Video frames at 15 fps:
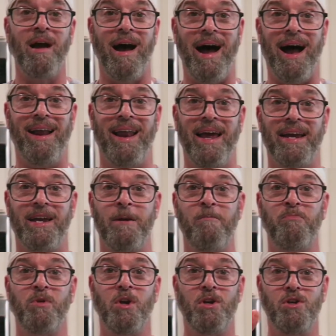I like
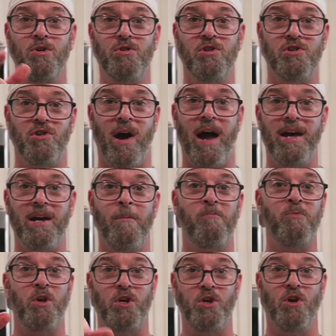it. You should try
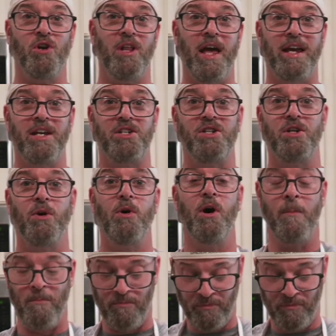it. You'll like it too.